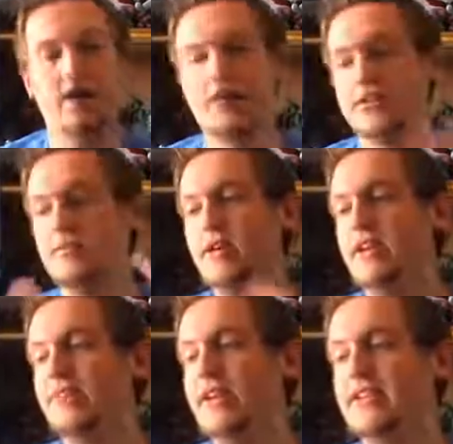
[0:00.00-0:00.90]
on to the main
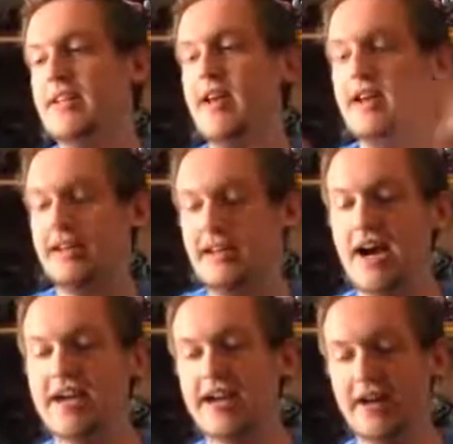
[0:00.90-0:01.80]
event,
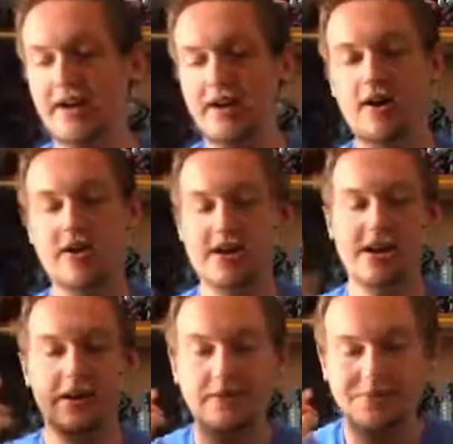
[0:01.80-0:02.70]
Gigan. Alright,
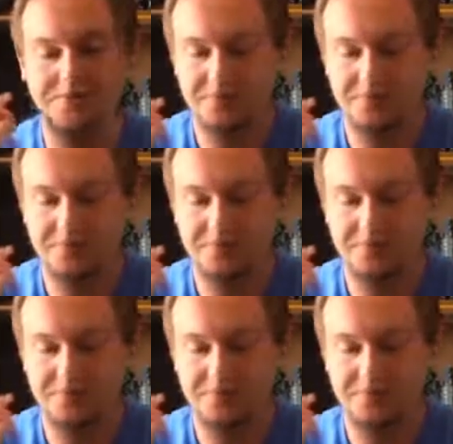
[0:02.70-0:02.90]
now,